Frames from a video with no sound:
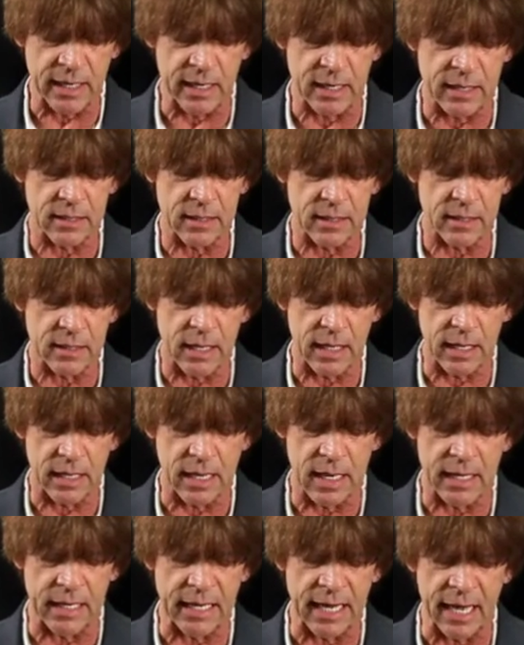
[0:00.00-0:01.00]
And
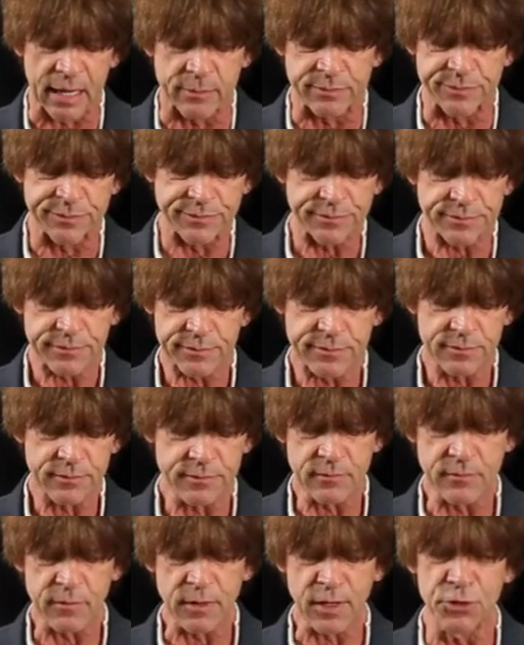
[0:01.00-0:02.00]
again,
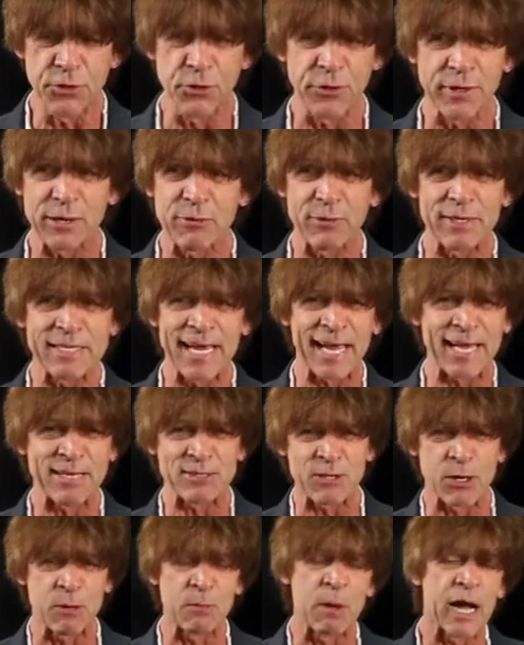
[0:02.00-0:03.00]
you only get to
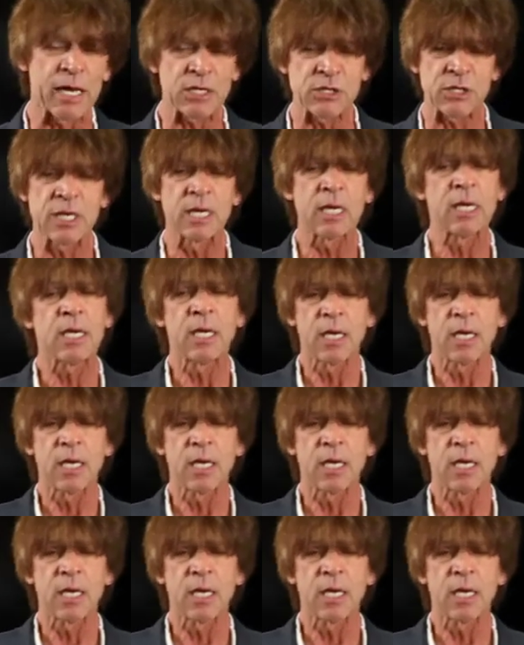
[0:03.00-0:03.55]
retain so much.